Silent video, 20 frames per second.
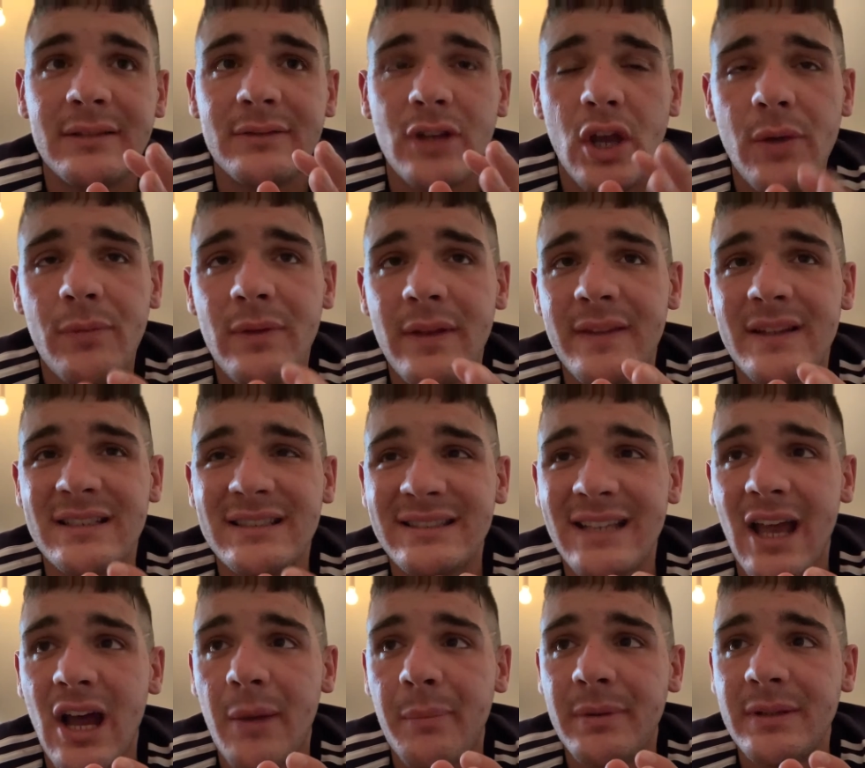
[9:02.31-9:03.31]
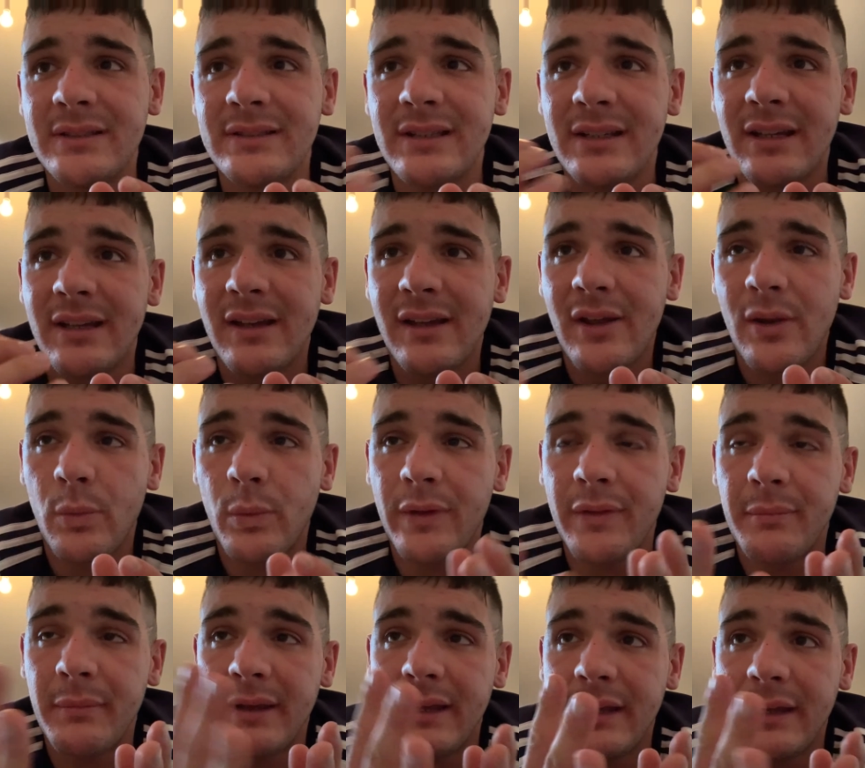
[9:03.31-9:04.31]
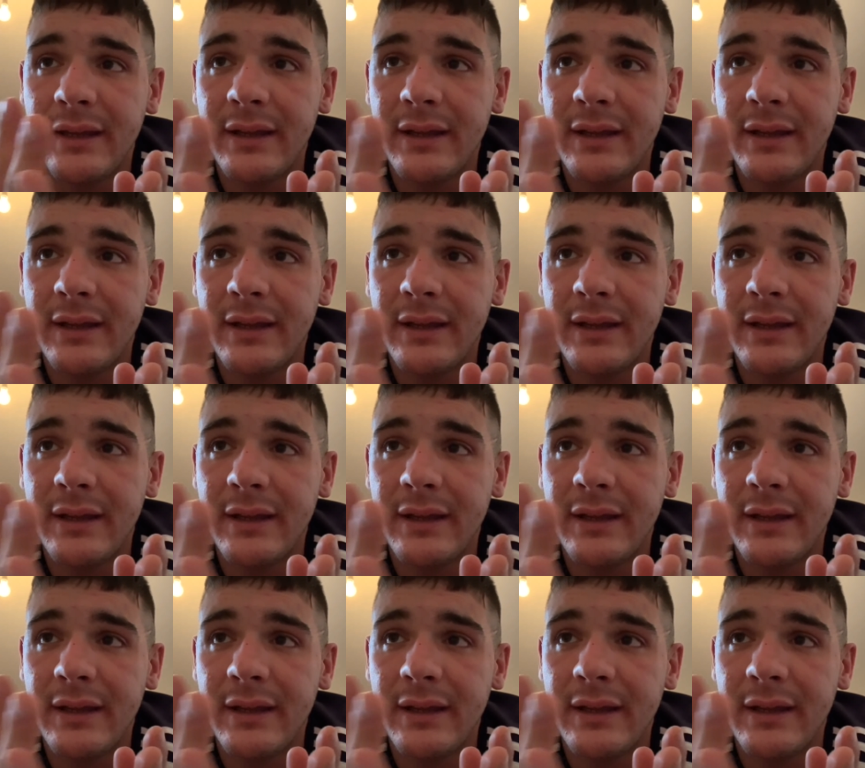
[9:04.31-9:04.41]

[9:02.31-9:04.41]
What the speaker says: Hopefully this setup is with me